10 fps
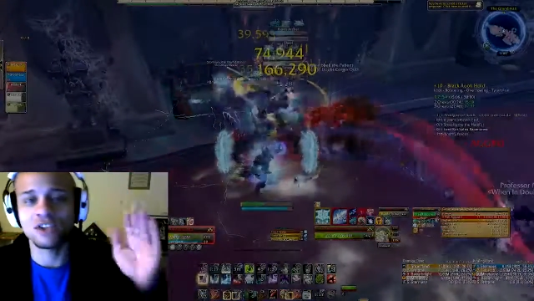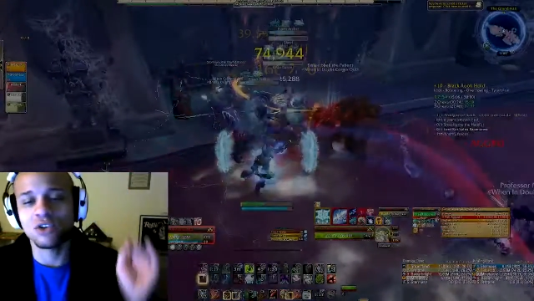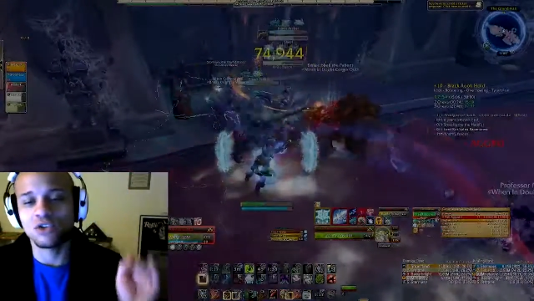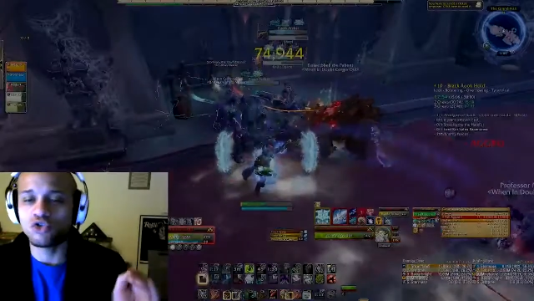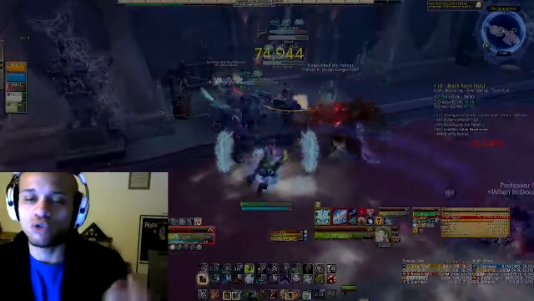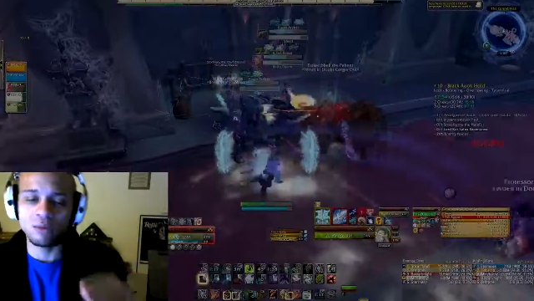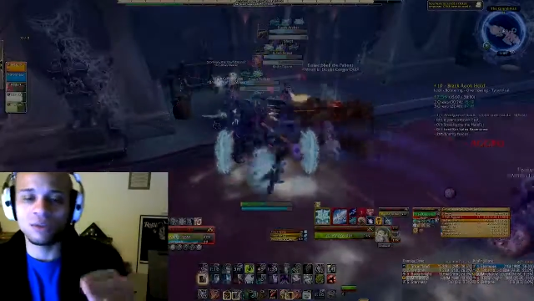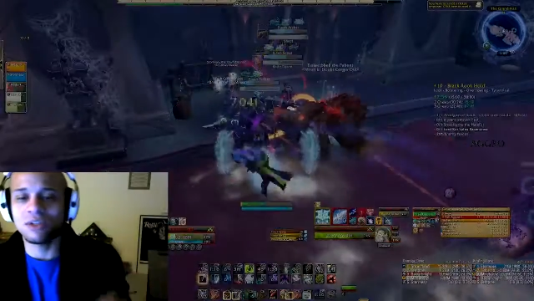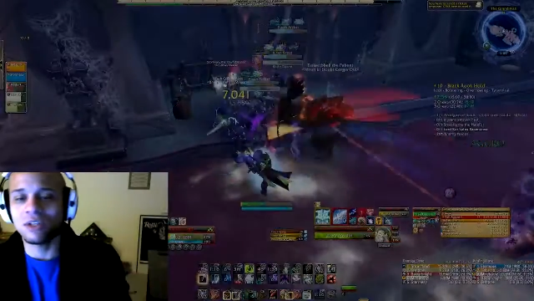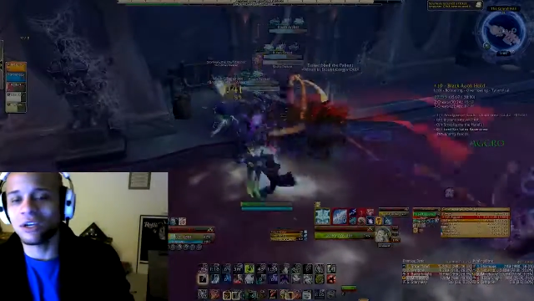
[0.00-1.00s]
you go straight up the
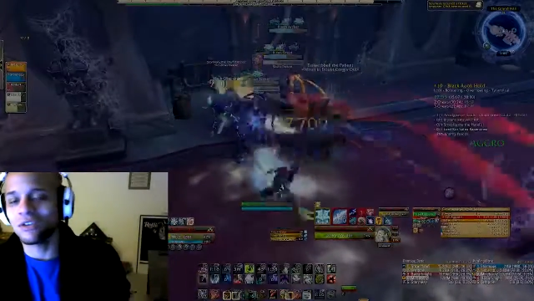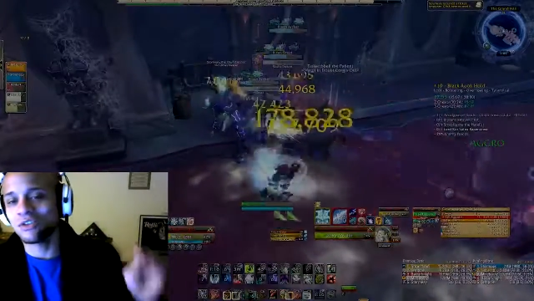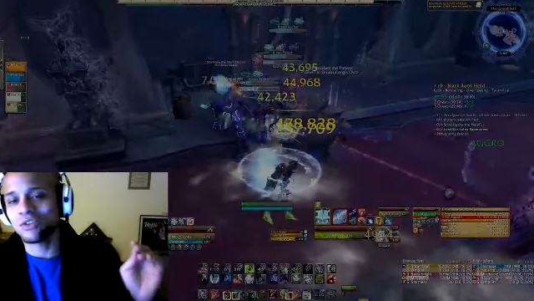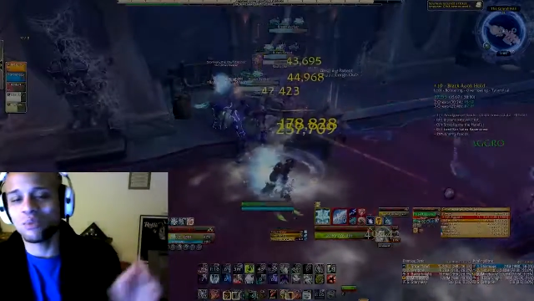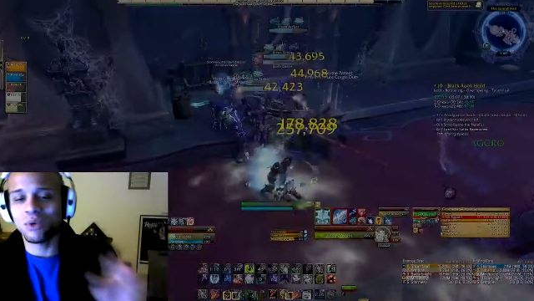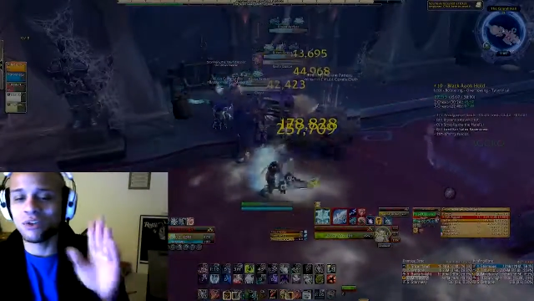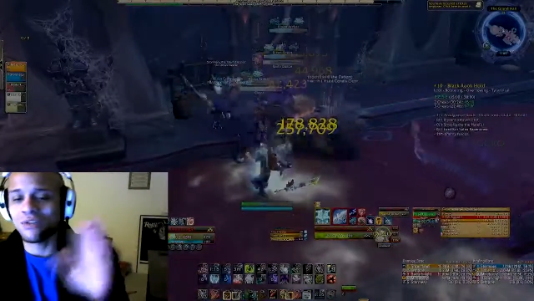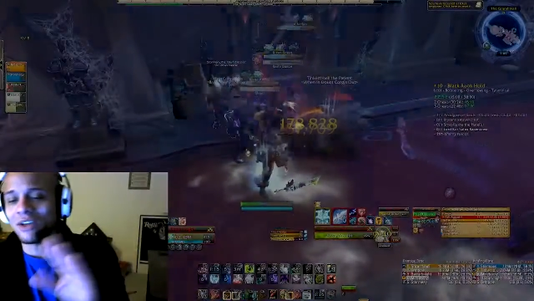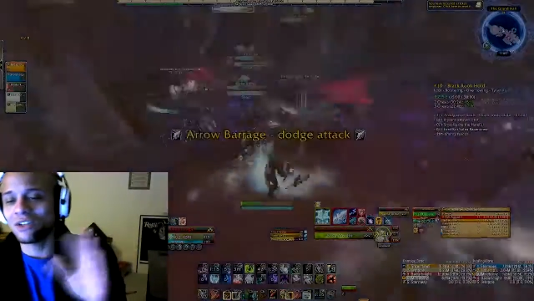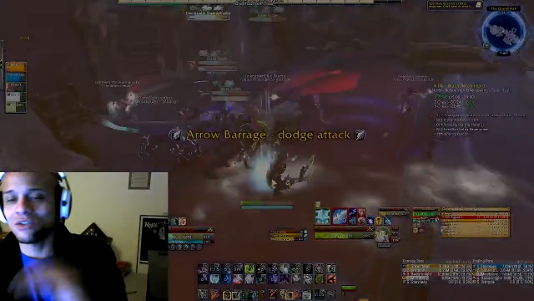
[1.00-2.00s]
stairs, you sprint as
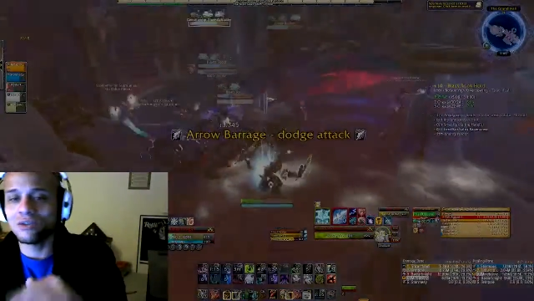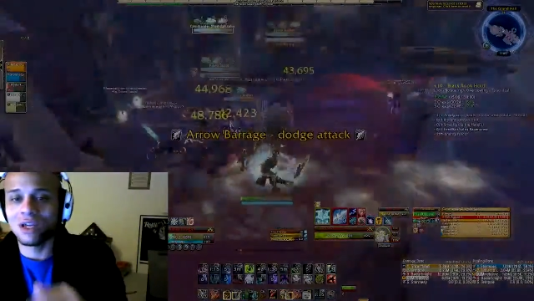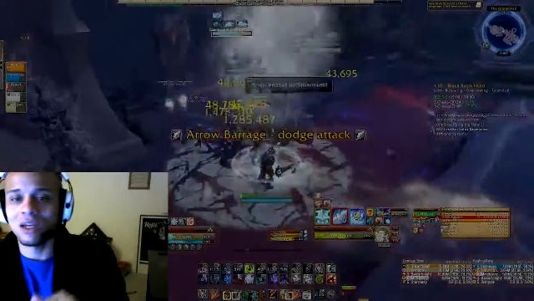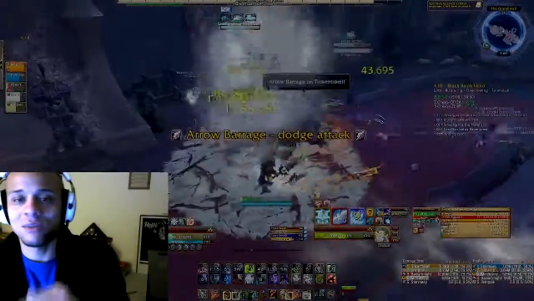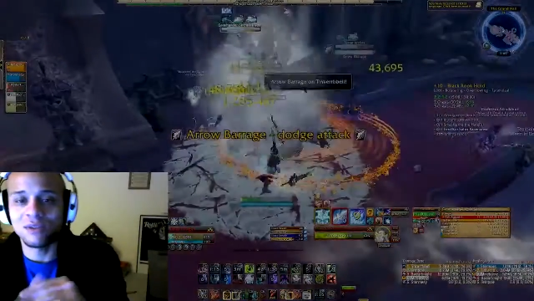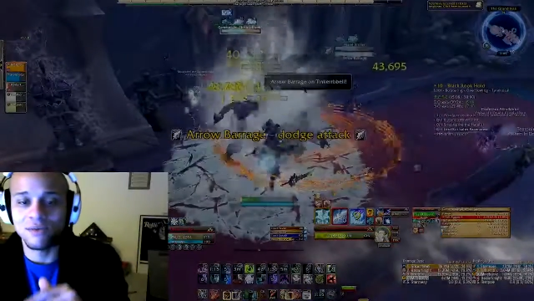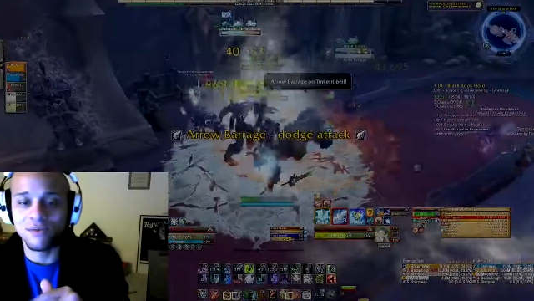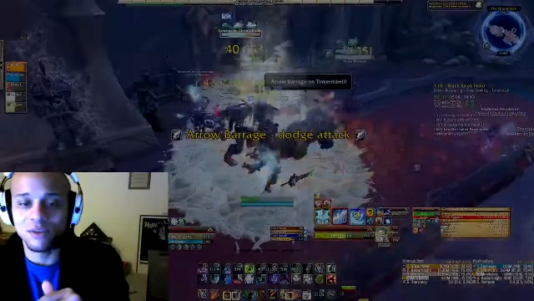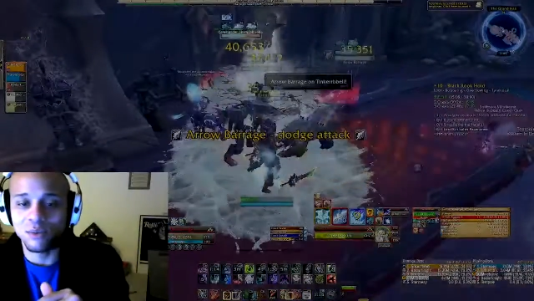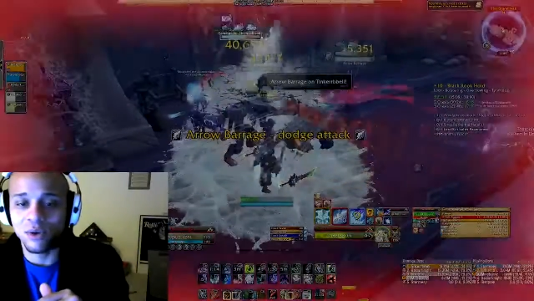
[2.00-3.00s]
fast as you can up to the
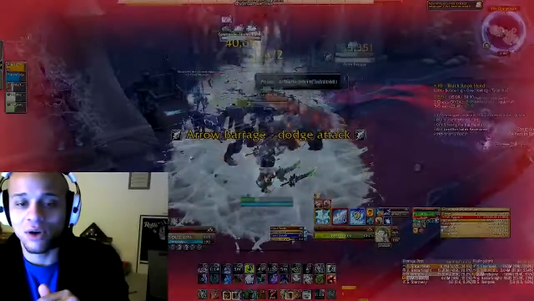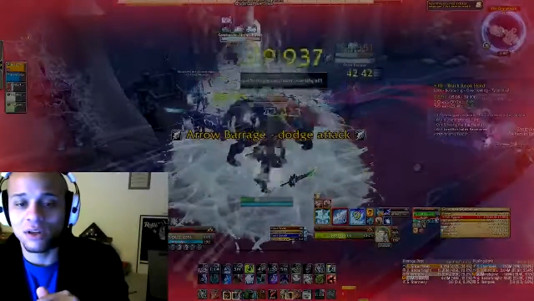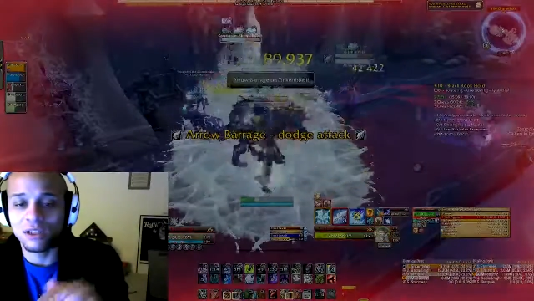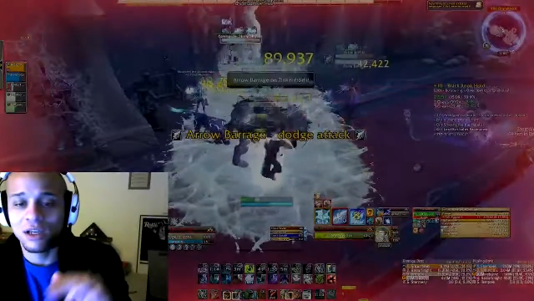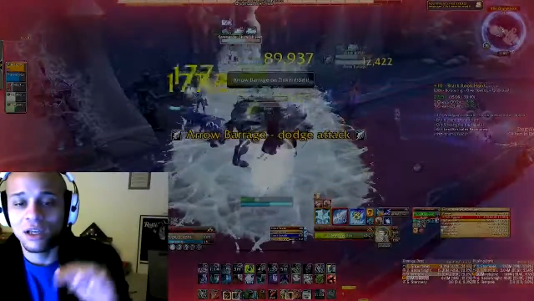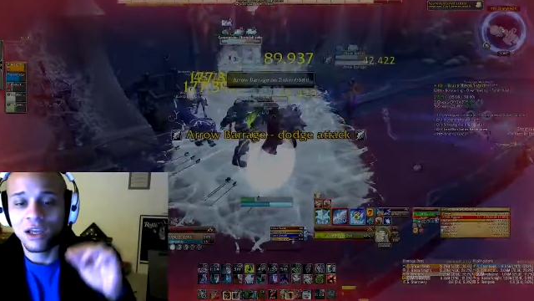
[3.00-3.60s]
first boss,